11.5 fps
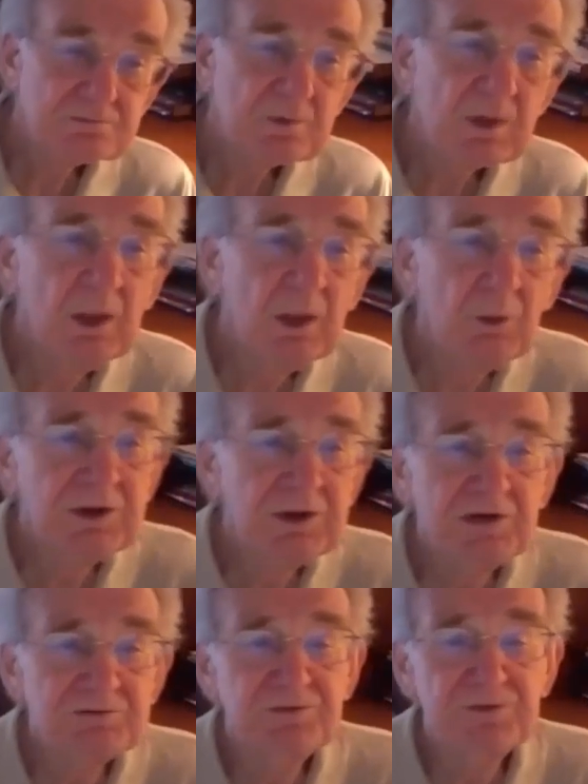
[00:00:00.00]
I want to cover
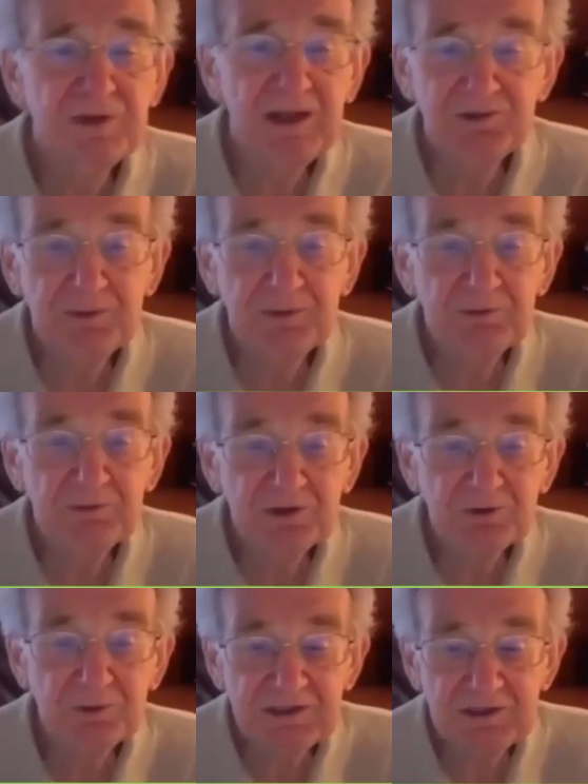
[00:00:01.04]
philanthropy real
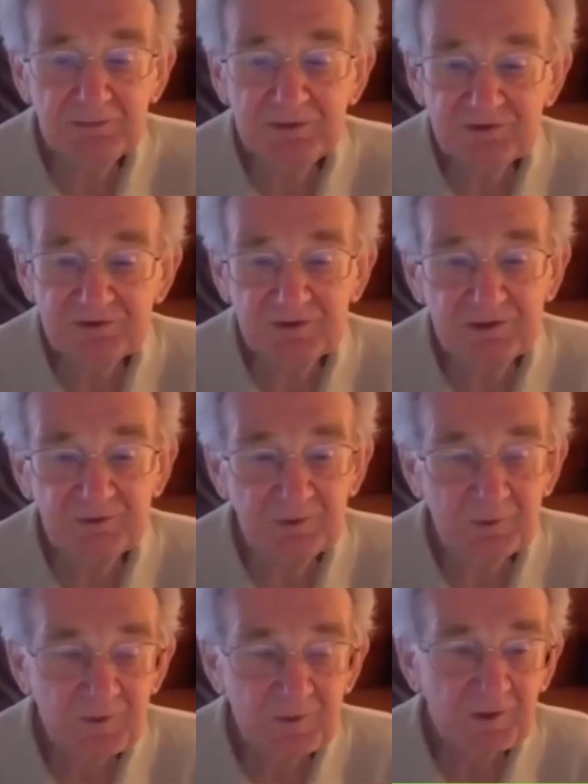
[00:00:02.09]
quickly because a
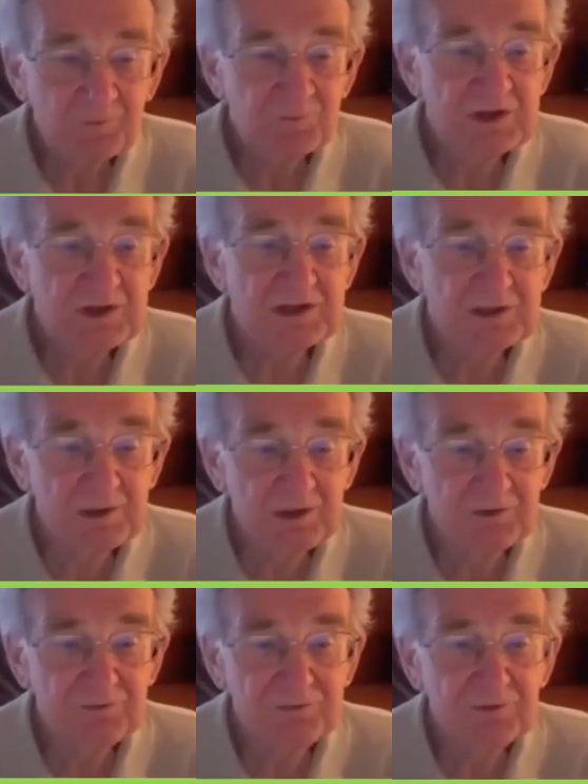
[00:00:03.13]
lot of
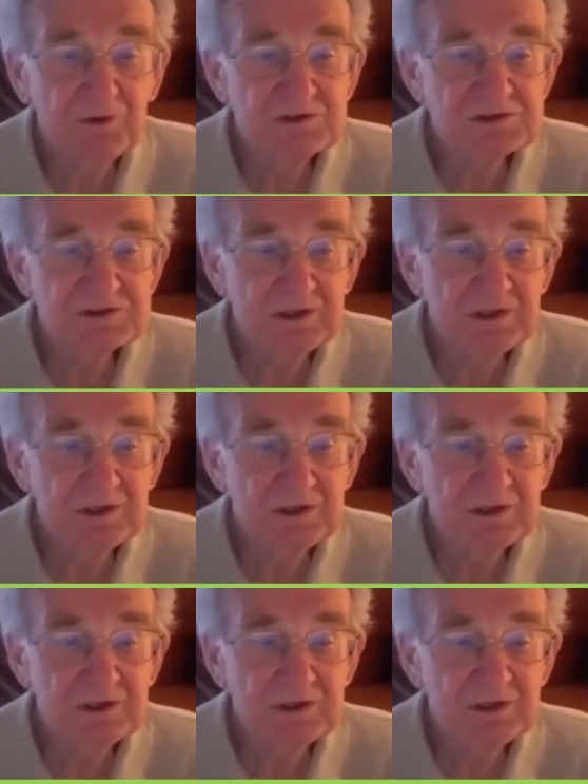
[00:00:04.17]
folks